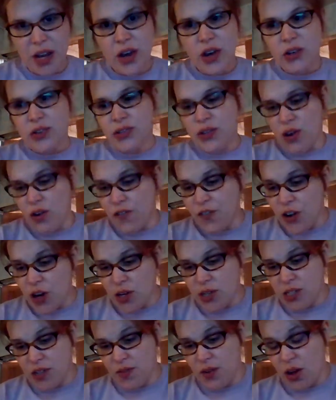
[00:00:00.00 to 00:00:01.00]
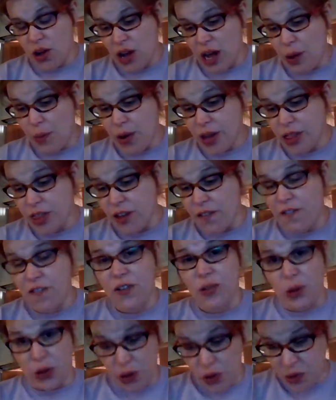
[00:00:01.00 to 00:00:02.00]
So first of all, I want the
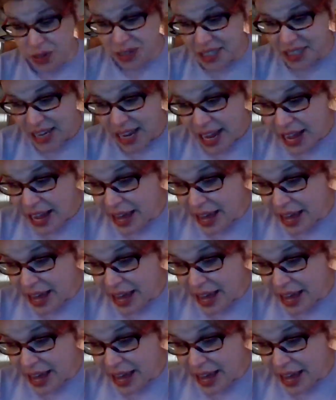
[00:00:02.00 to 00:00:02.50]
flutes